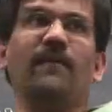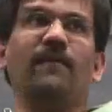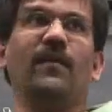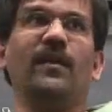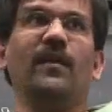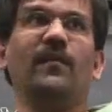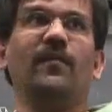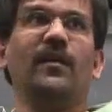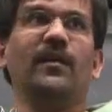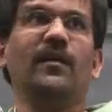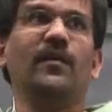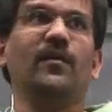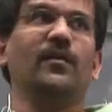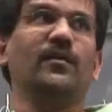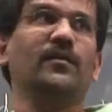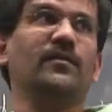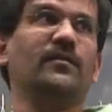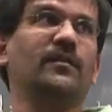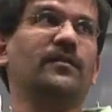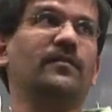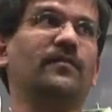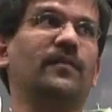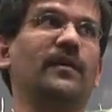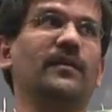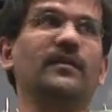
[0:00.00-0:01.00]
whenever you use
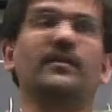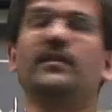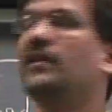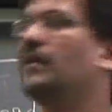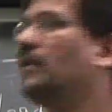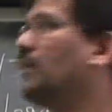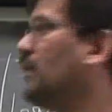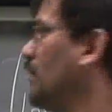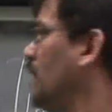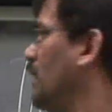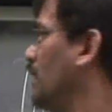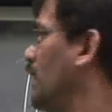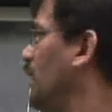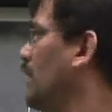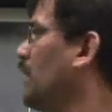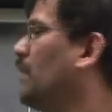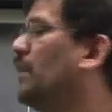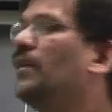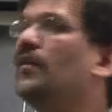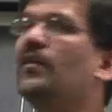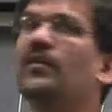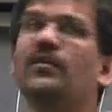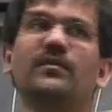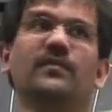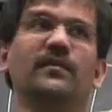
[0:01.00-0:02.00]
this function,
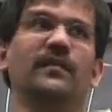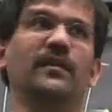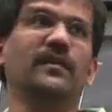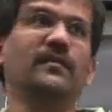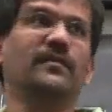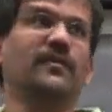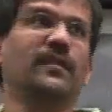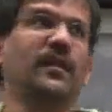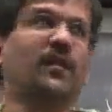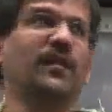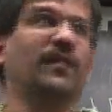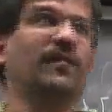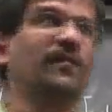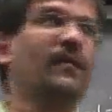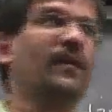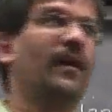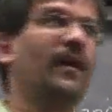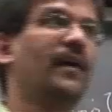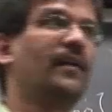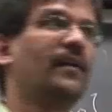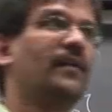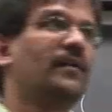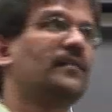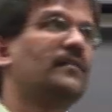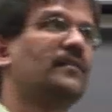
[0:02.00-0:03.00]
use these set of
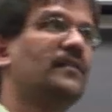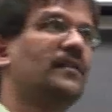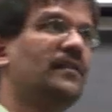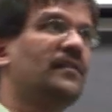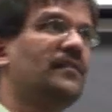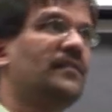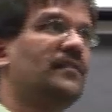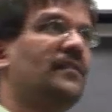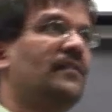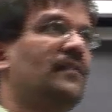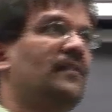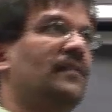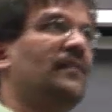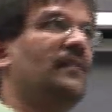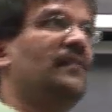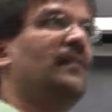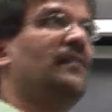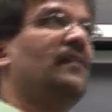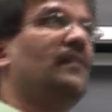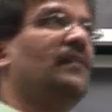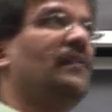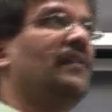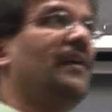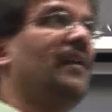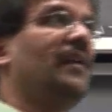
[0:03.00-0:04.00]
addresses,
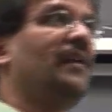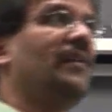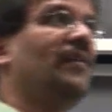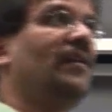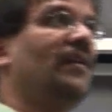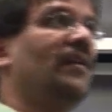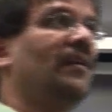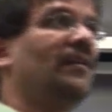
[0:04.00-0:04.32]
right?